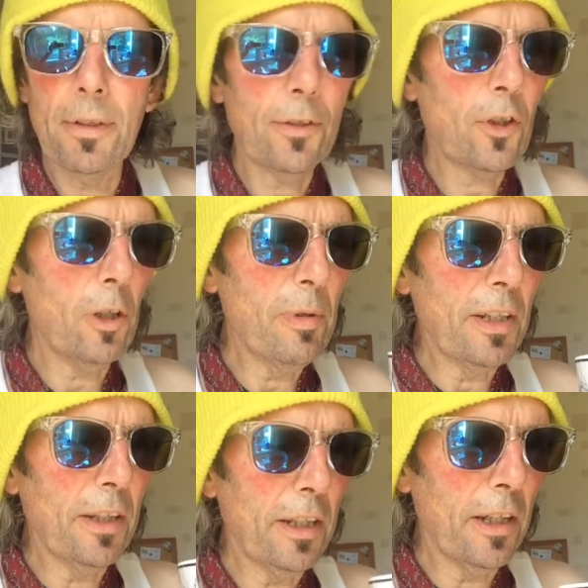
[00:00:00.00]
It's got to
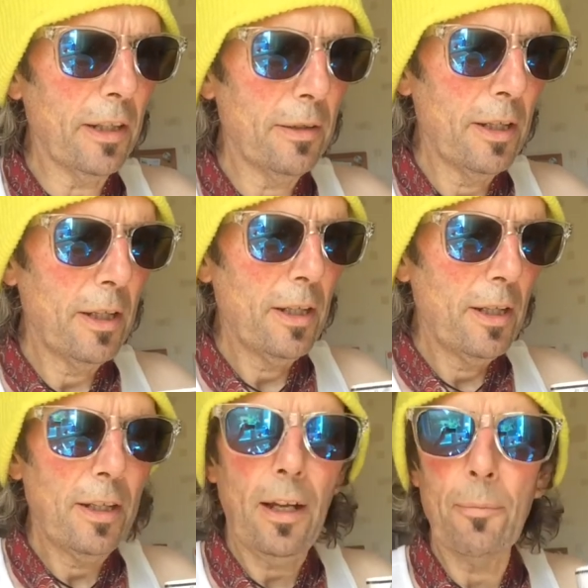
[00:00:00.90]
be the, uh,
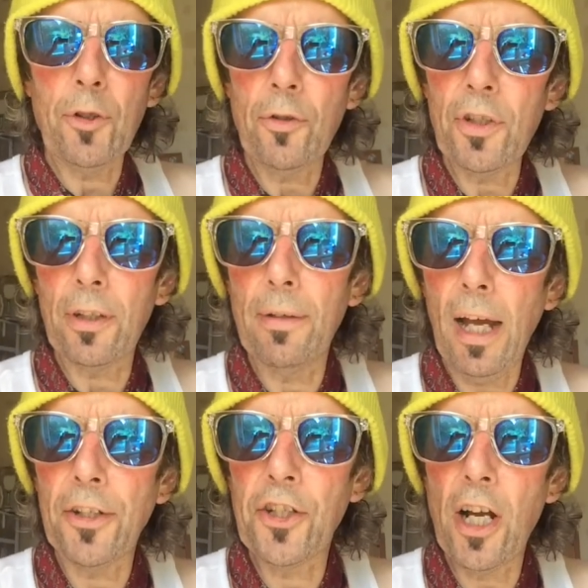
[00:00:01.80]
I'm sure there's a,
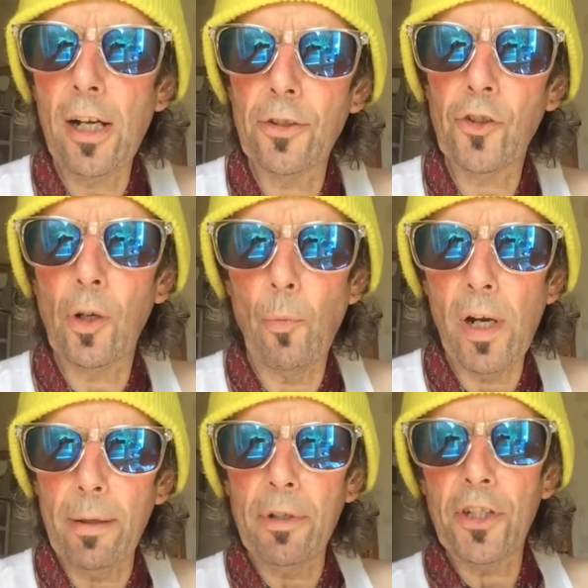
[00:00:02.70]
a chart
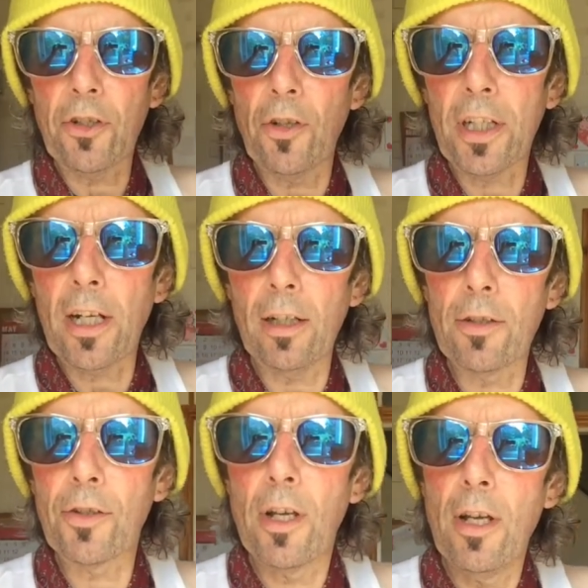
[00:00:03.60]
somewhere where she's got the
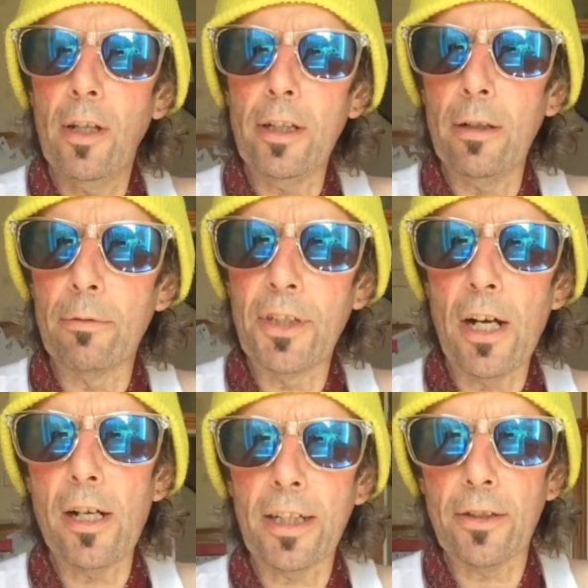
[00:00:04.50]
colours, you know,
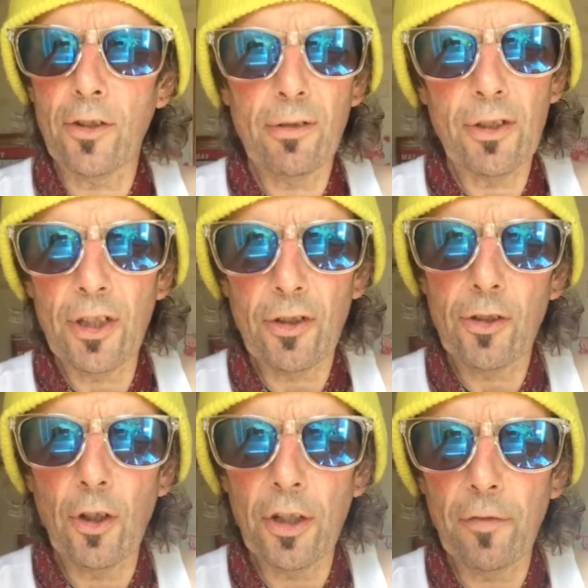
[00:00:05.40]
dark, it's, it's
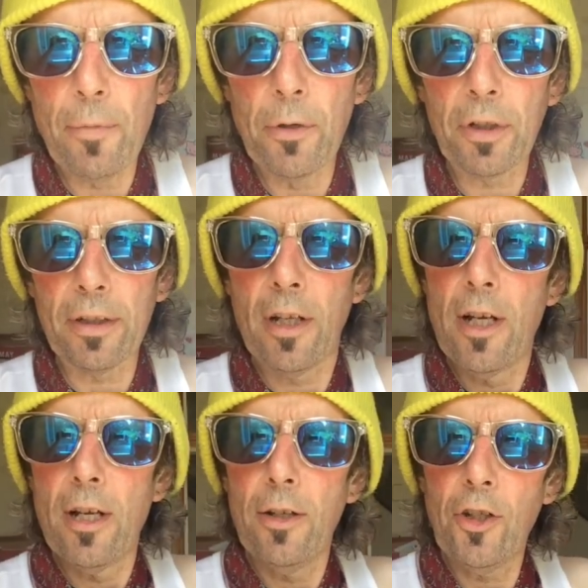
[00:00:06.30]
just not enough milk, and
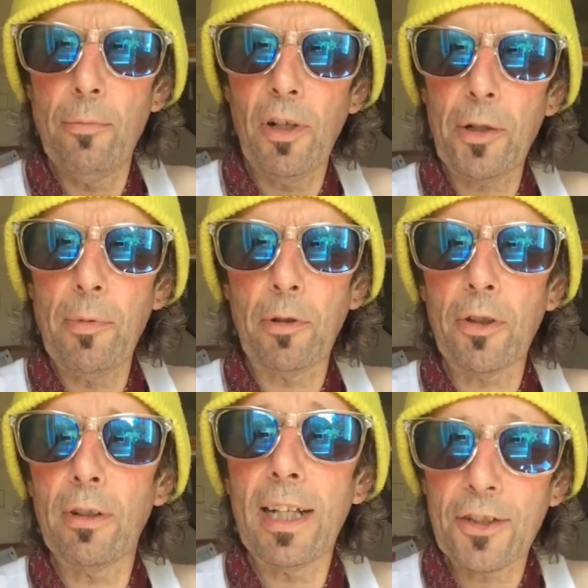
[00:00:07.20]
too much milk,
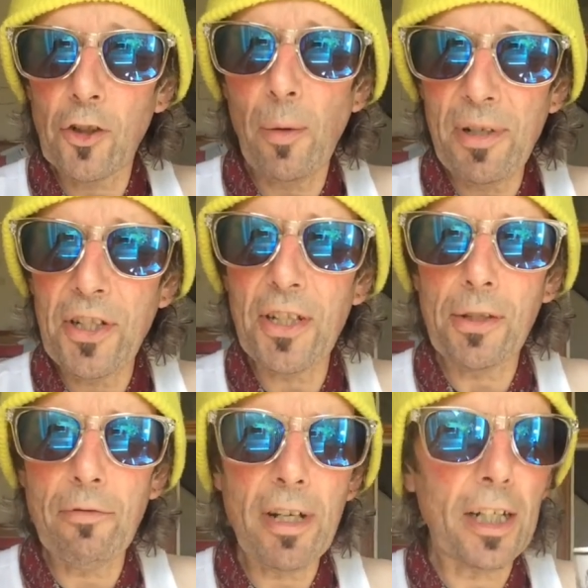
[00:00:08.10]
so it's got to be
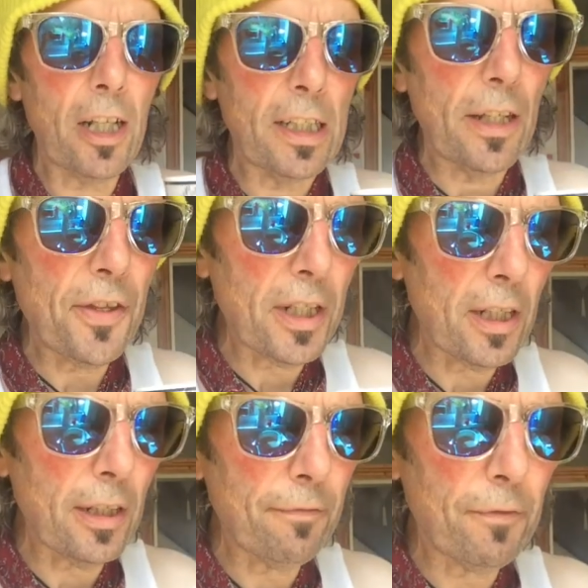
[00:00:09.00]
just the right colour, and I
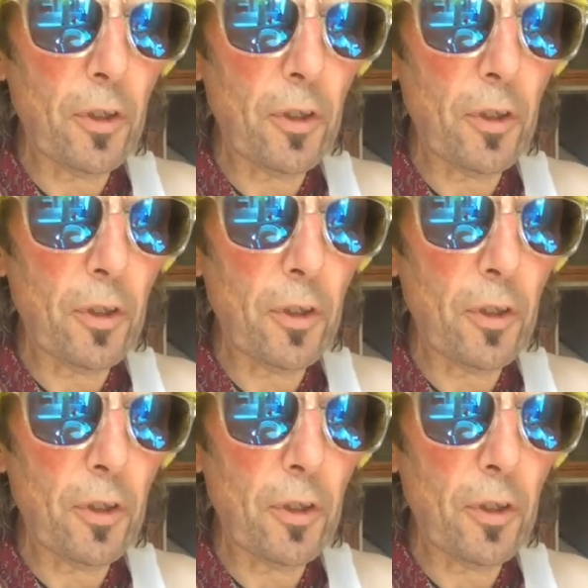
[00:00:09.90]
think I've